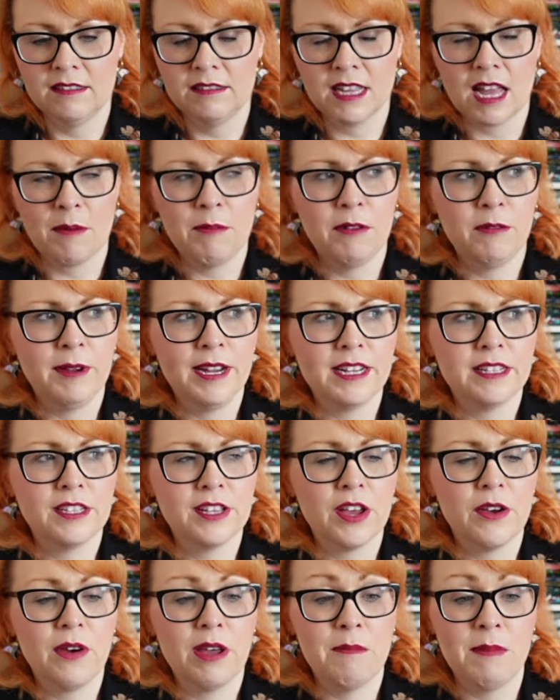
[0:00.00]
couple of weeks
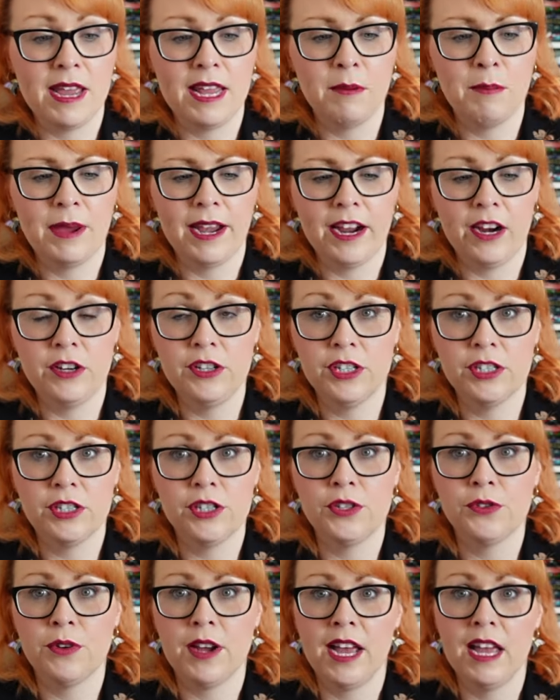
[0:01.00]
ago. I made a pair just to
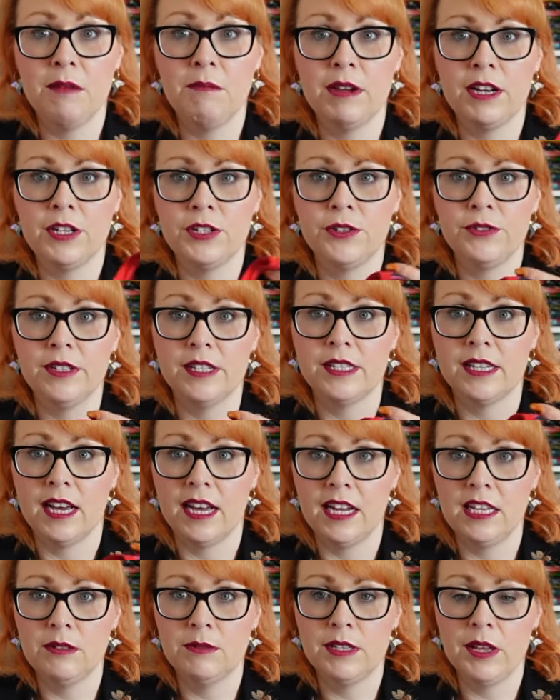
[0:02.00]
try and make sure the
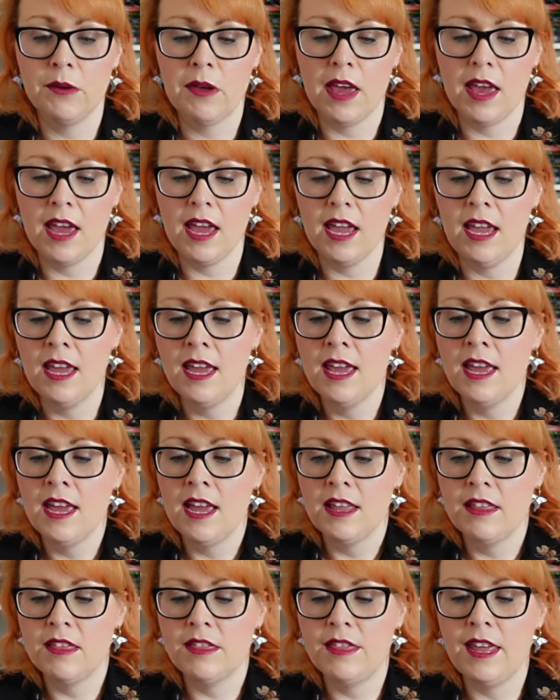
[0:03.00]
size was okay.
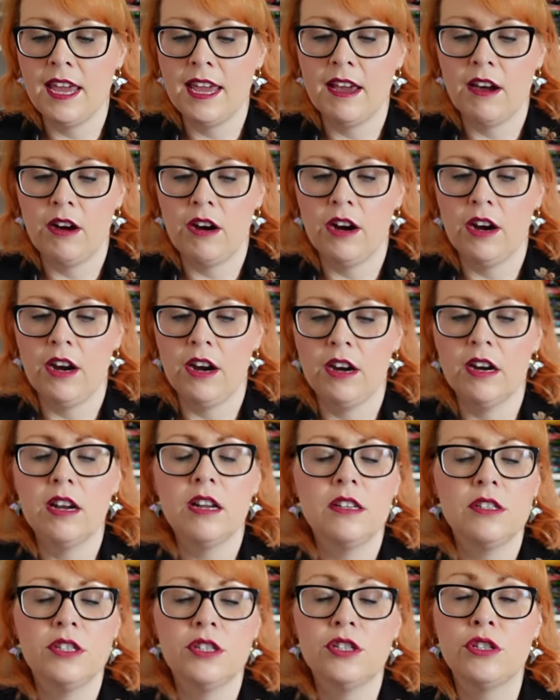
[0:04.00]
They are
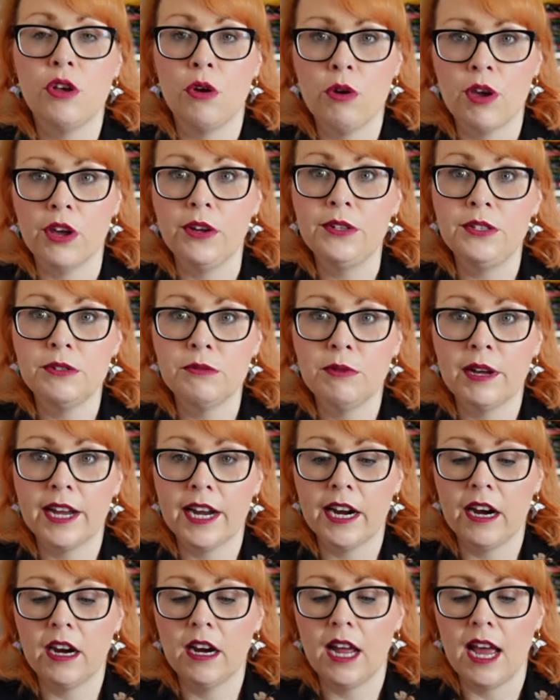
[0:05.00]
so good to
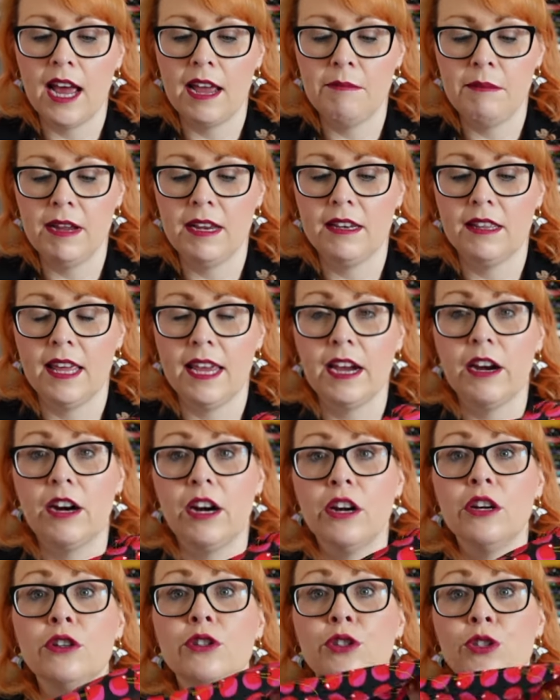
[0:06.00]
wear. I mean, they
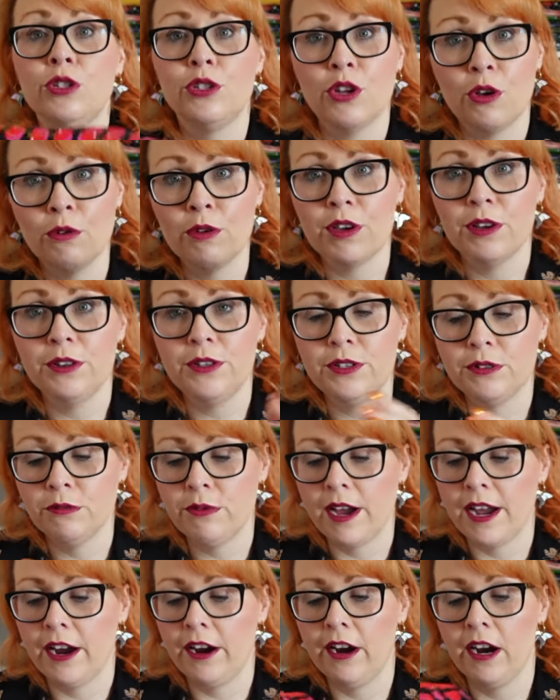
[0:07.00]
are so good to
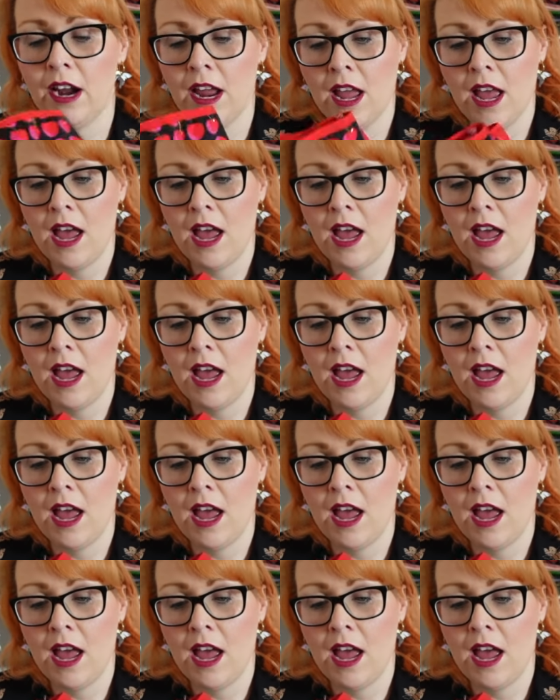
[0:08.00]
wear.